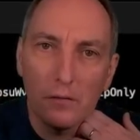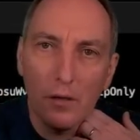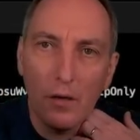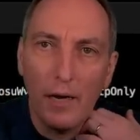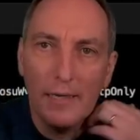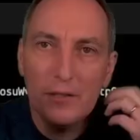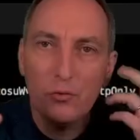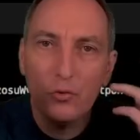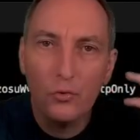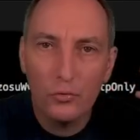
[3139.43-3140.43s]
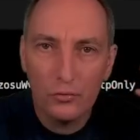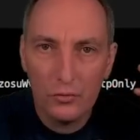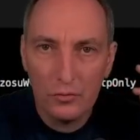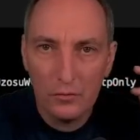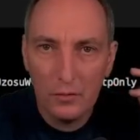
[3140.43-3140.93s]
or any
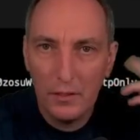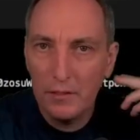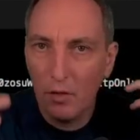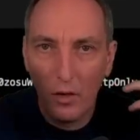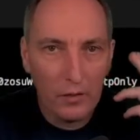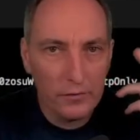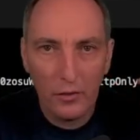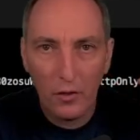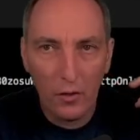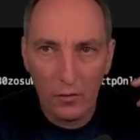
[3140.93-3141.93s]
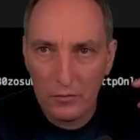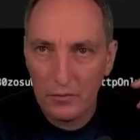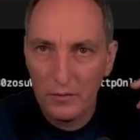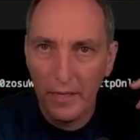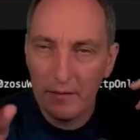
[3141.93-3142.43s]
to-dos in other
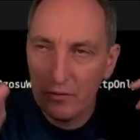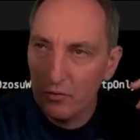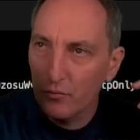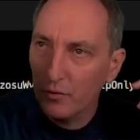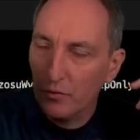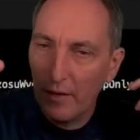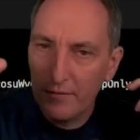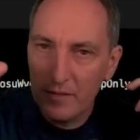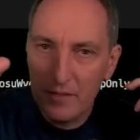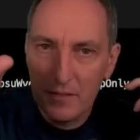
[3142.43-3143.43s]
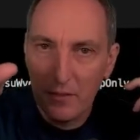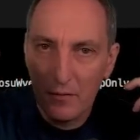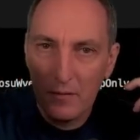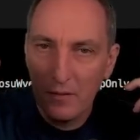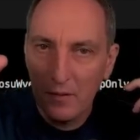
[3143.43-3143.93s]
orgs? Yeah, so you want to have this
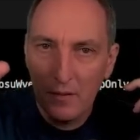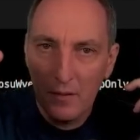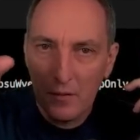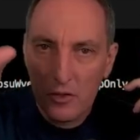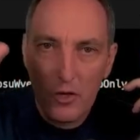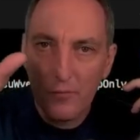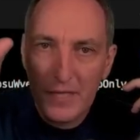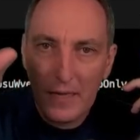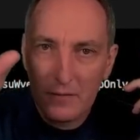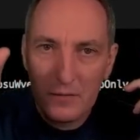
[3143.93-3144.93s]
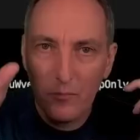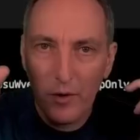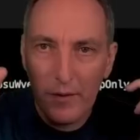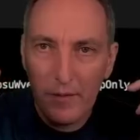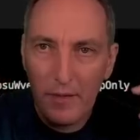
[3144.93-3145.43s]
little drop down
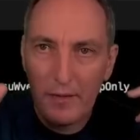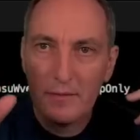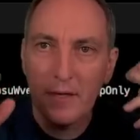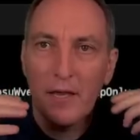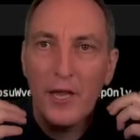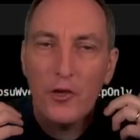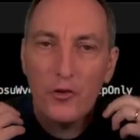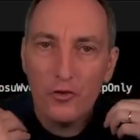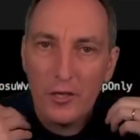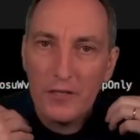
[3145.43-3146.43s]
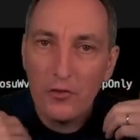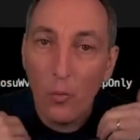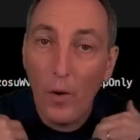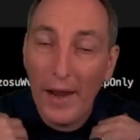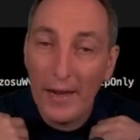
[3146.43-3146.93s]
somewhere and things. Usually the
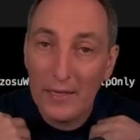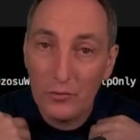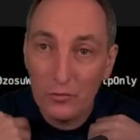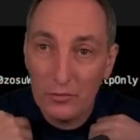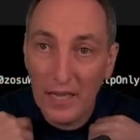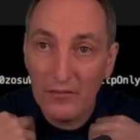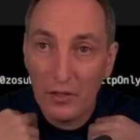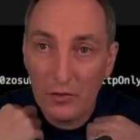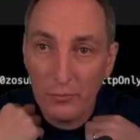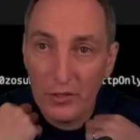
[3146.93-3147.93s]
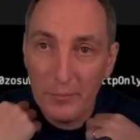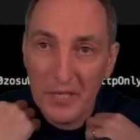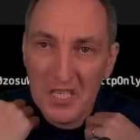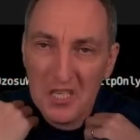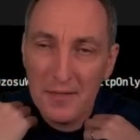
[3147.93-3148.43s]
way I like to do that for enterprise
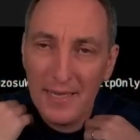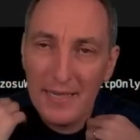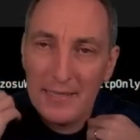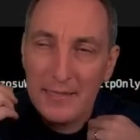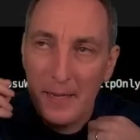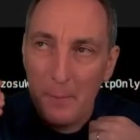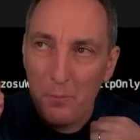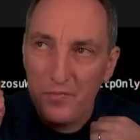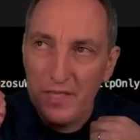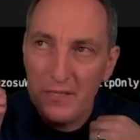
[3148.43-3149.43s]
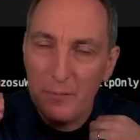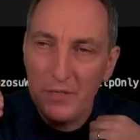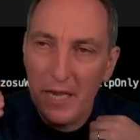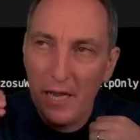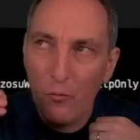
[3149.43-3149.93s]
application is this
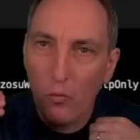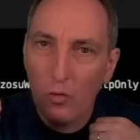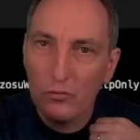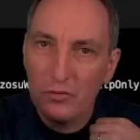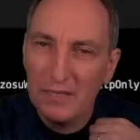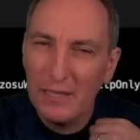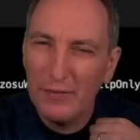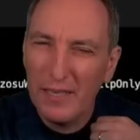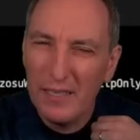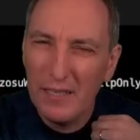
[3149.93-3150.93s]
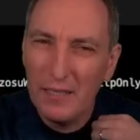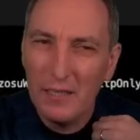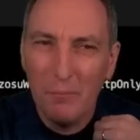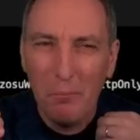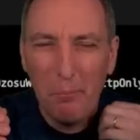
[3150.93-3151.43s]
API won't give
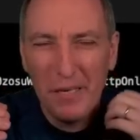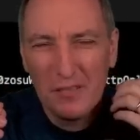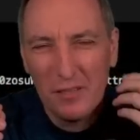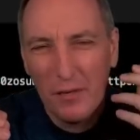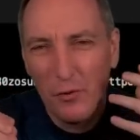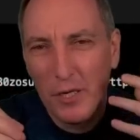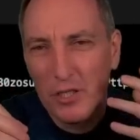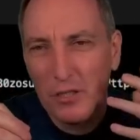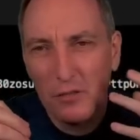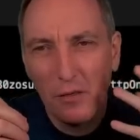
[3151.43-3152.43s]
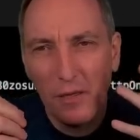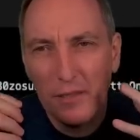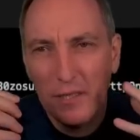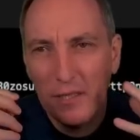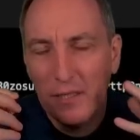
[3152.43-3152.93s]
any personal information or
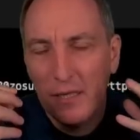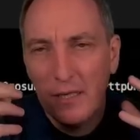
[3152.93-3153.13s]
any